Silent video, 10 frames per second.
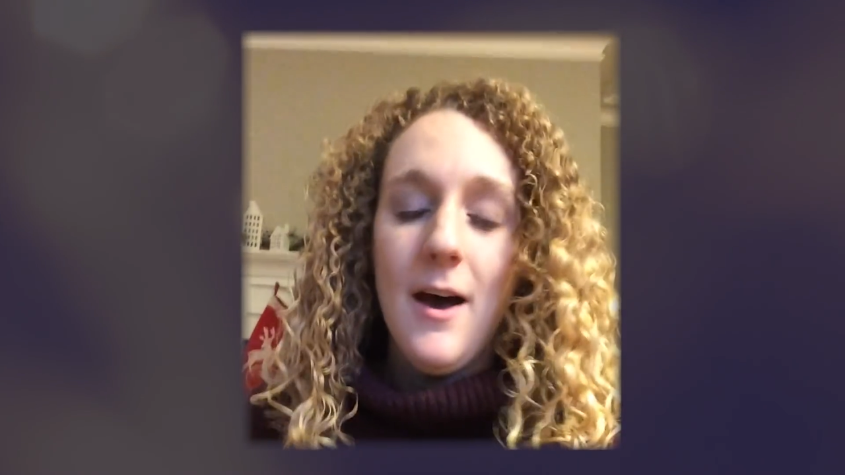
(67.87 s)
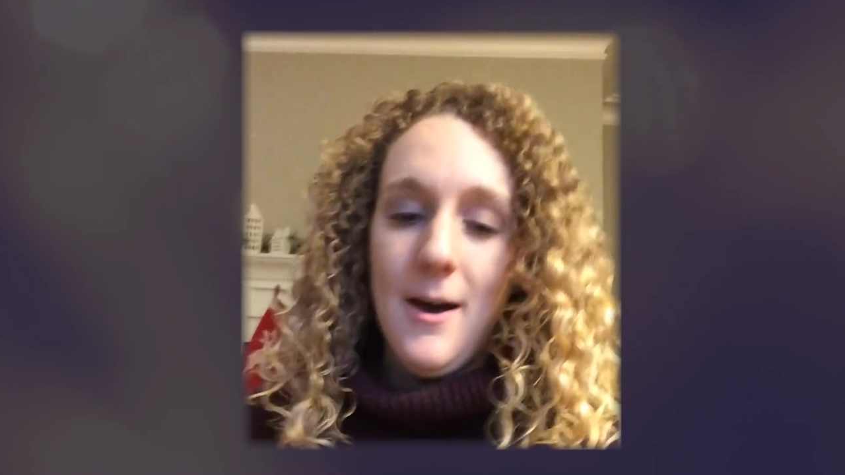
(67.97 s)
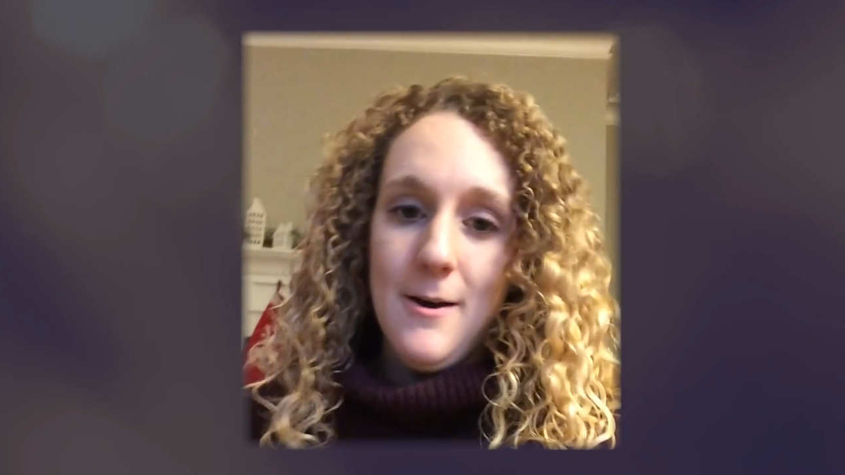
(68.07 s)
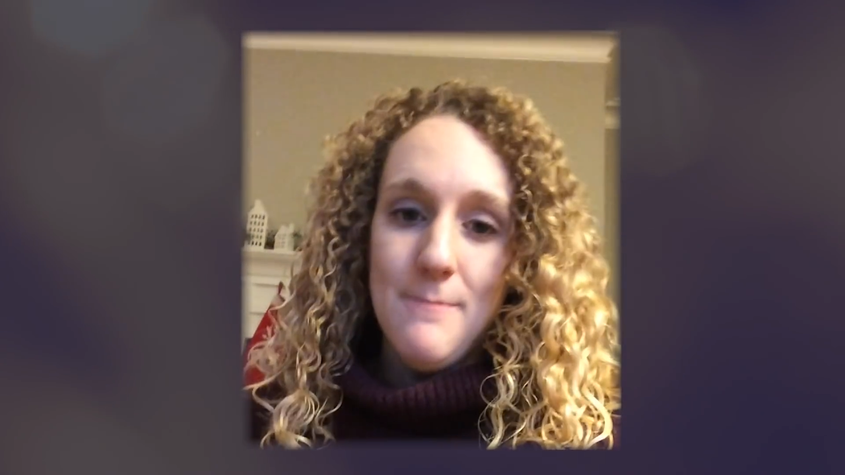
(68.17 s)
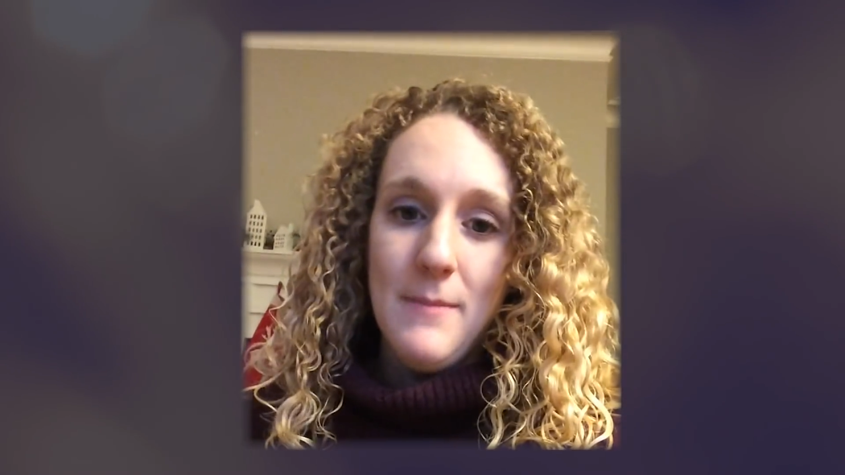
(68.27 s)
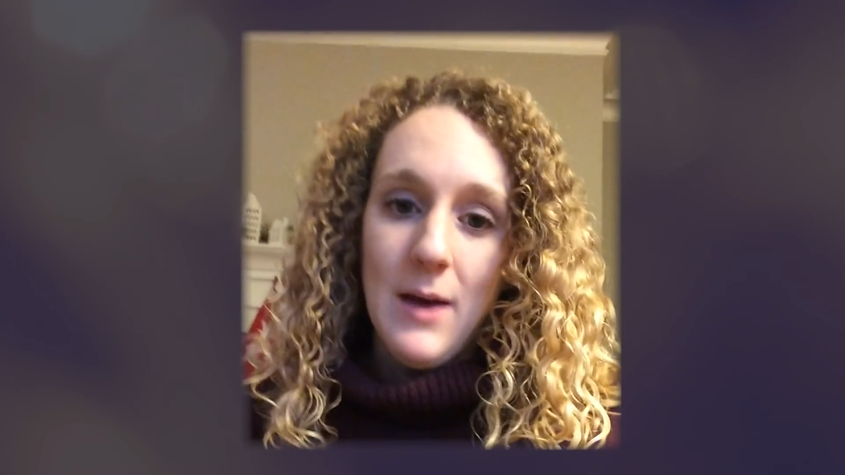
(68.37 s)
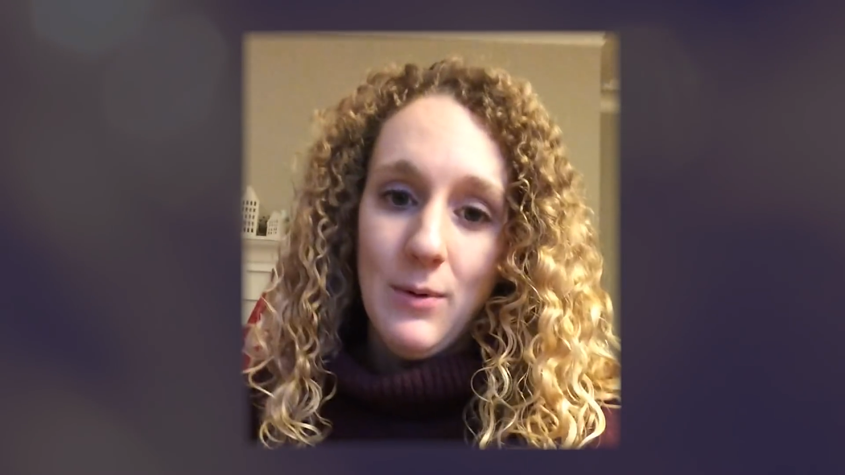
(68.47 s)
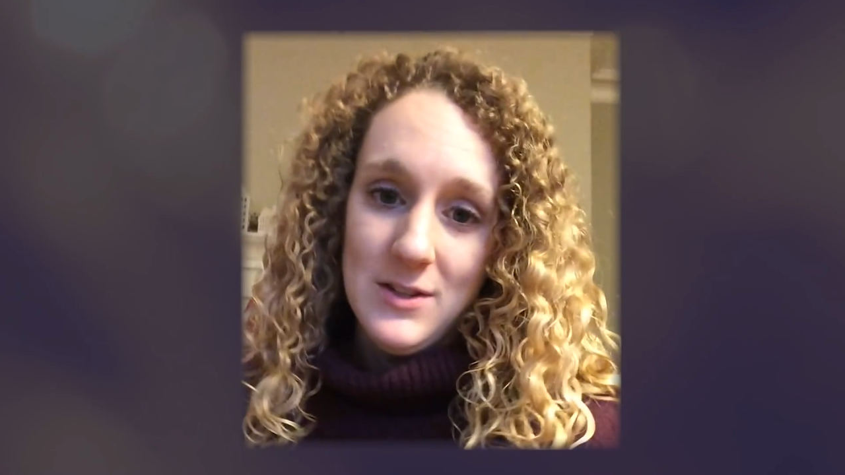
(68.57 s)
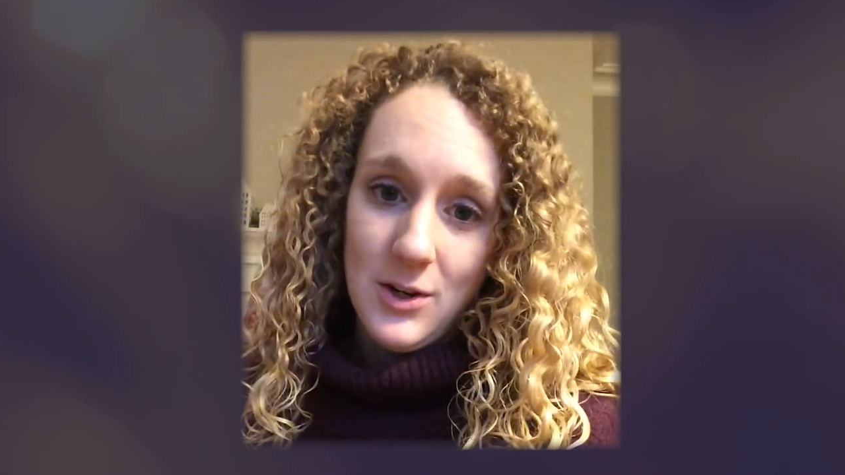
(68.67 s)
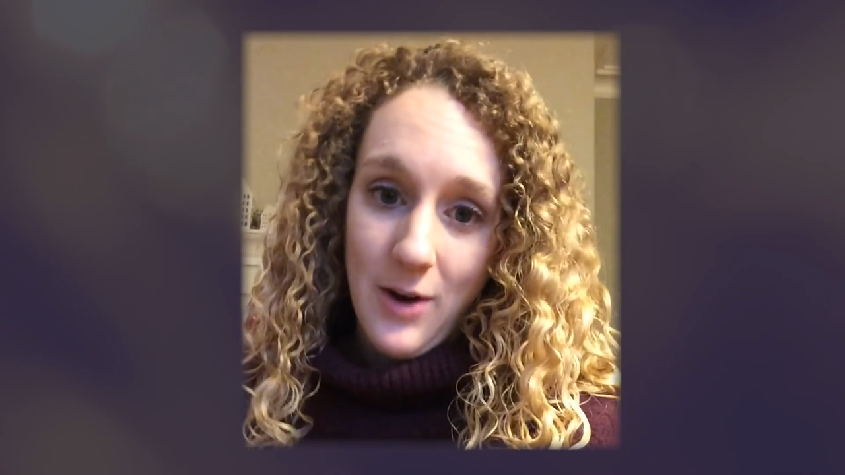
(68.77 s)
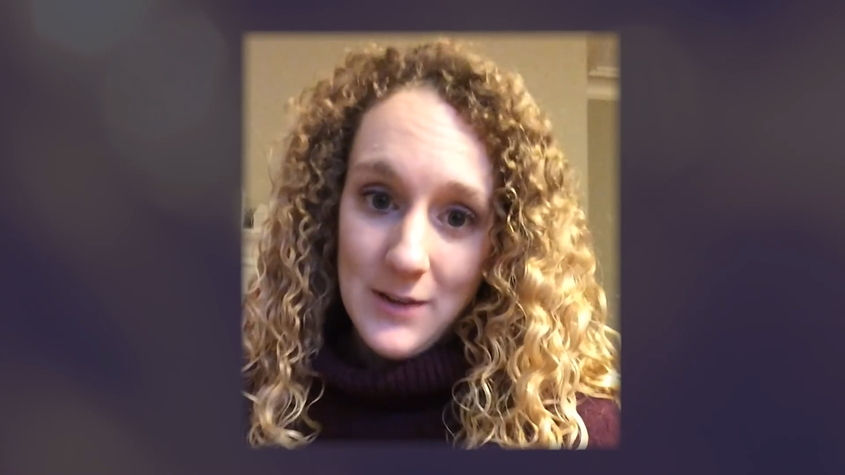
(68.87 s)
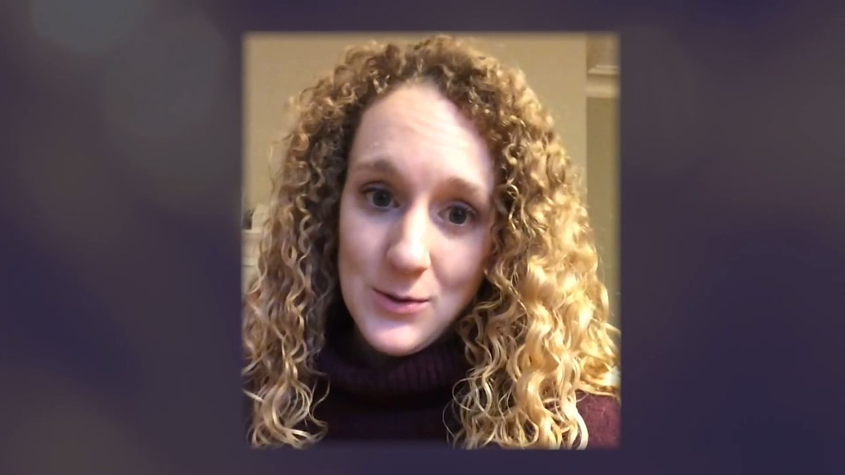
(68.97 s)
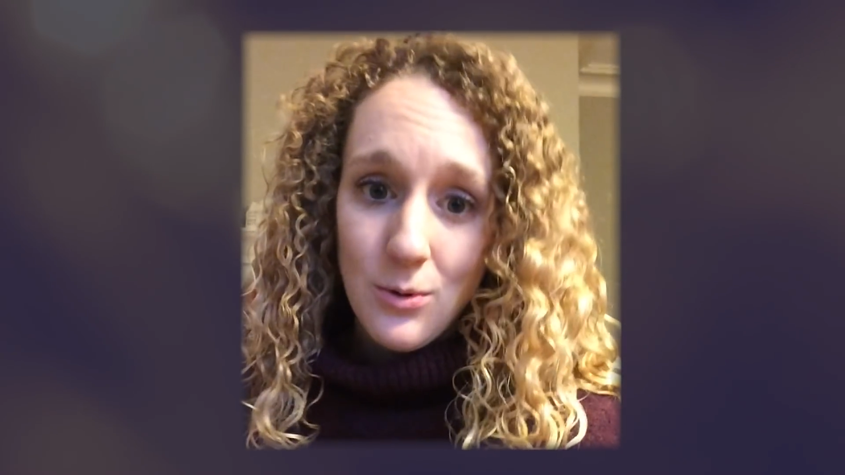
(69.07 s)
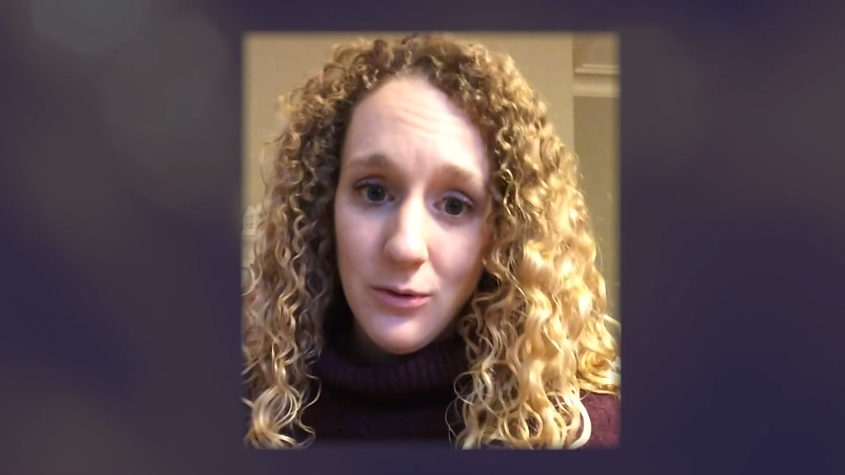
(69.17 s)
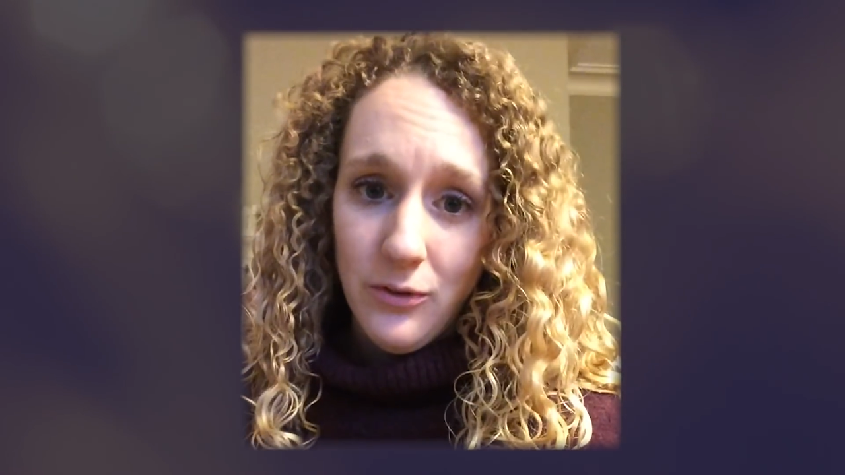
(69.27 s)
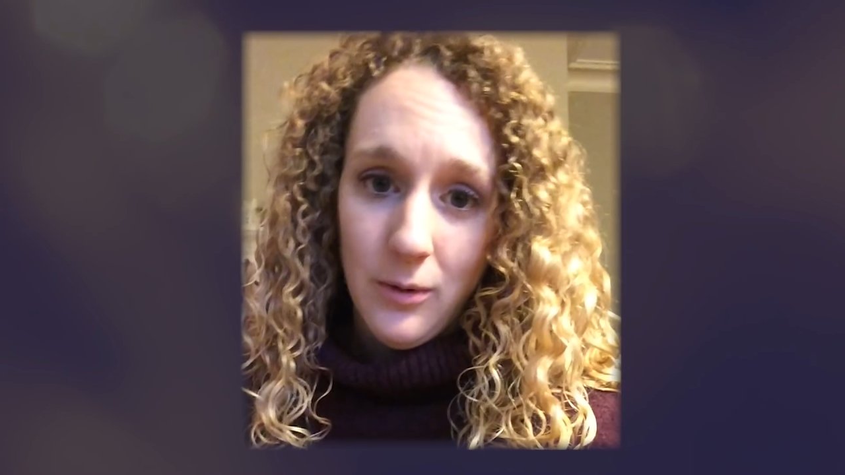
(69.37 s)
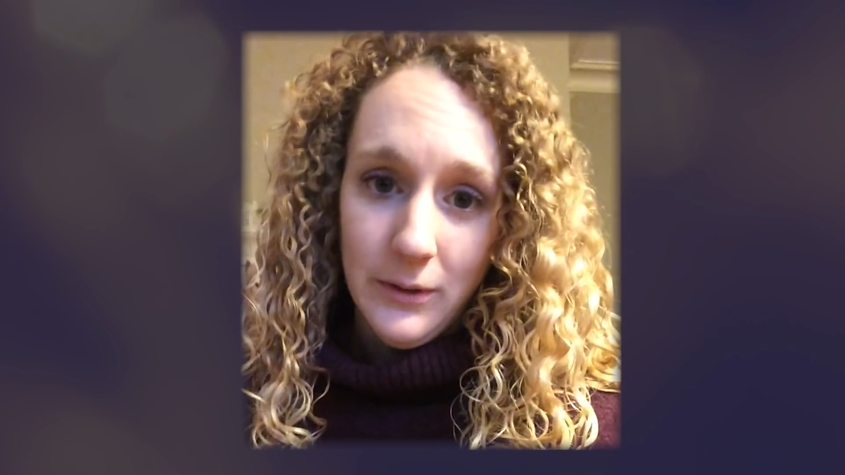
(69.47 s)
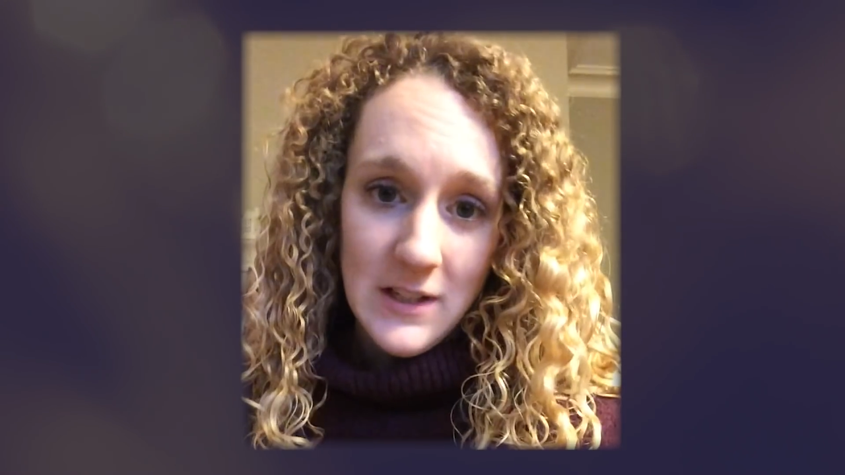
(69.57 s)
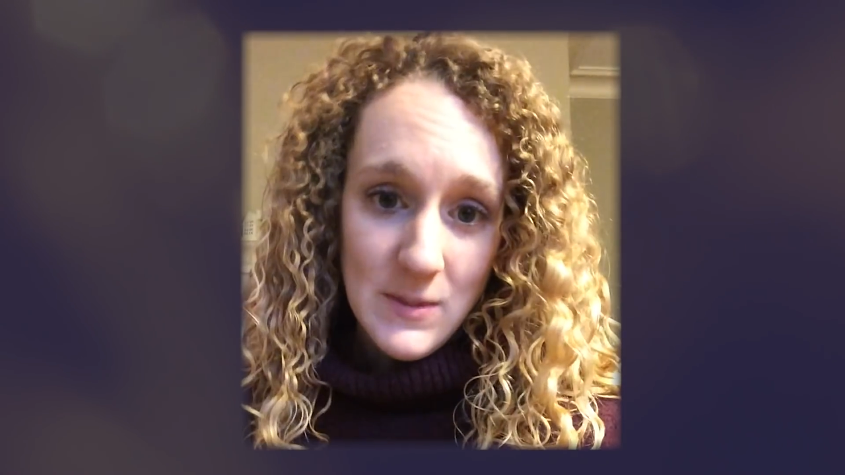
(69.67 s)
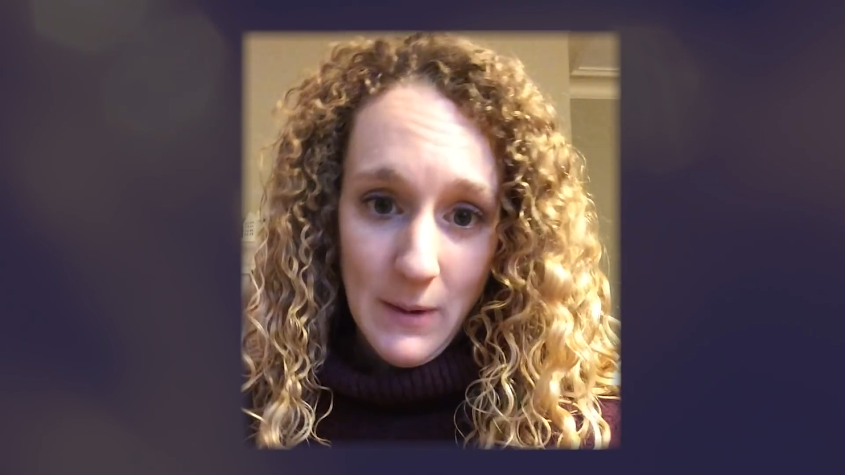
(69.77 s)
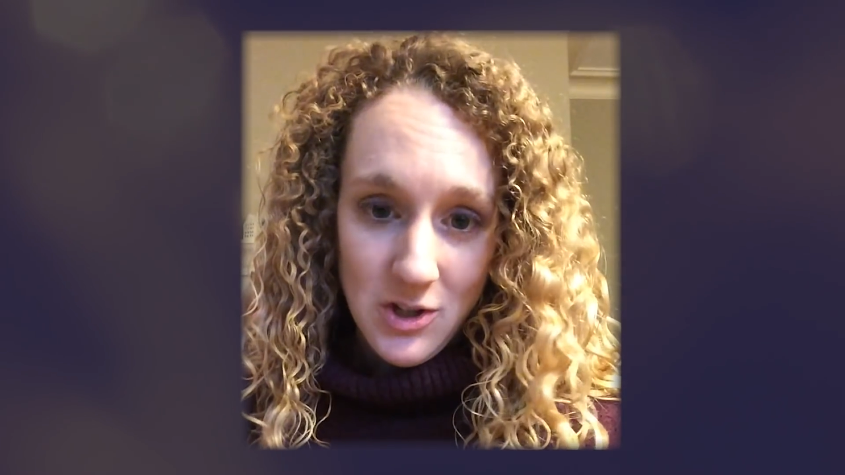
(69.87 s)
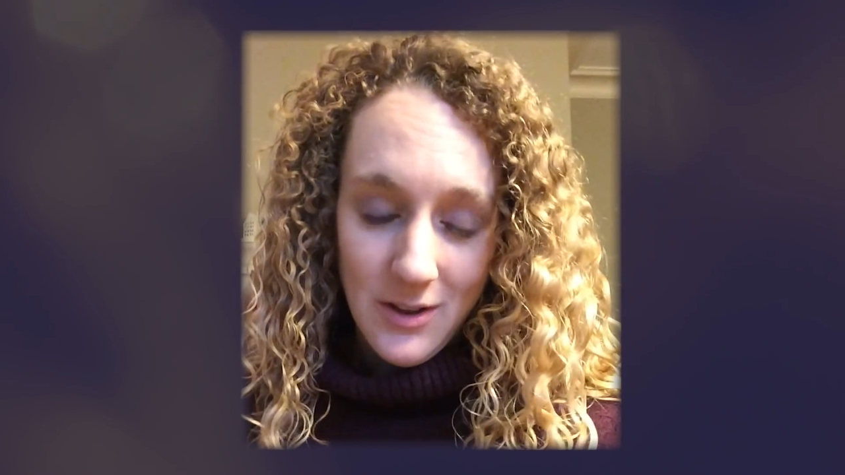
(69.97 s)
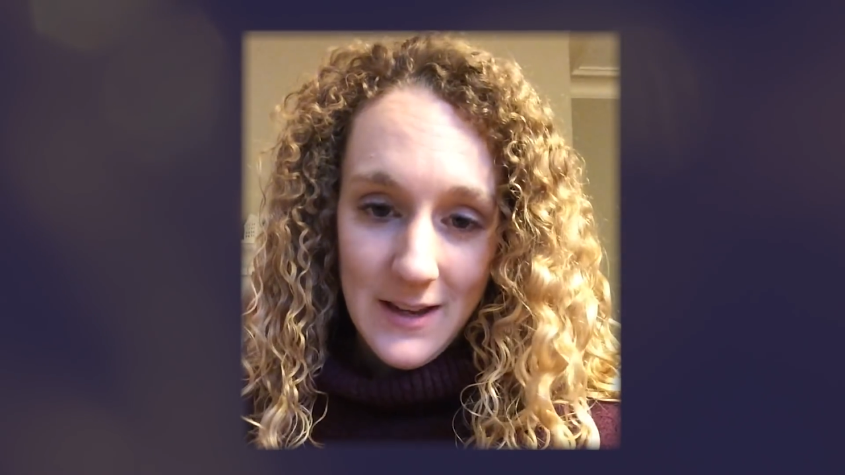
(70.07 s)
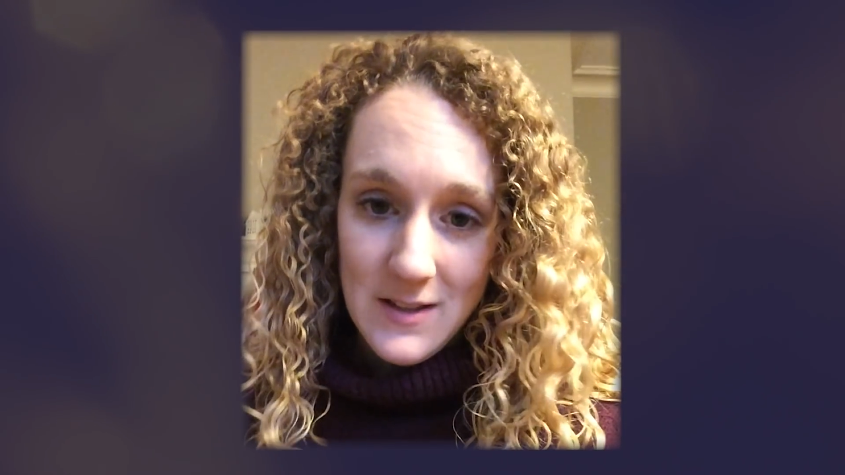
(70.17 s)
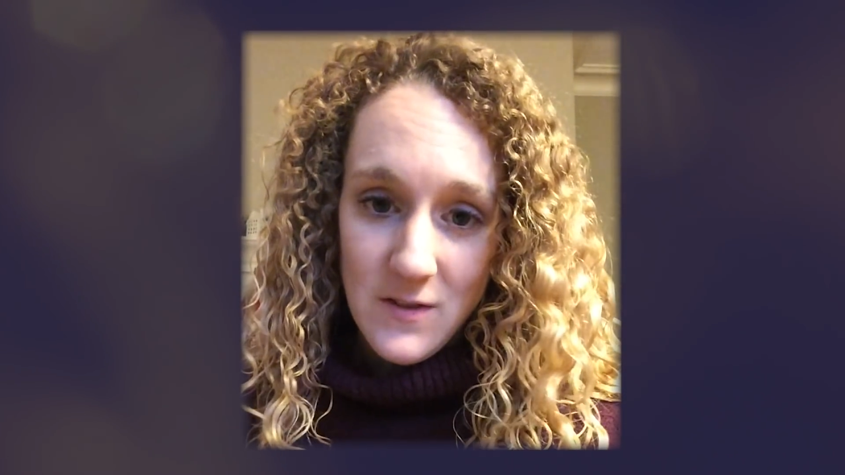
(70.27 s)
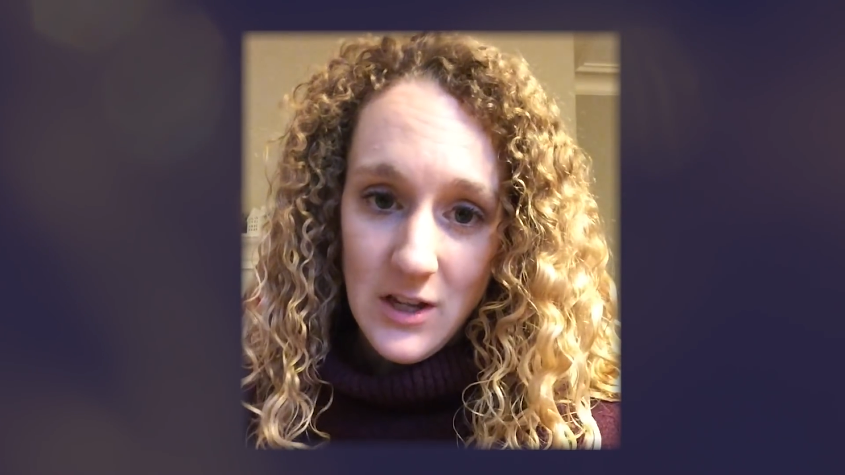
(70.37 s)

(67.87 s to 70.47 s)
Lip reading: I went to grad school for a really specialized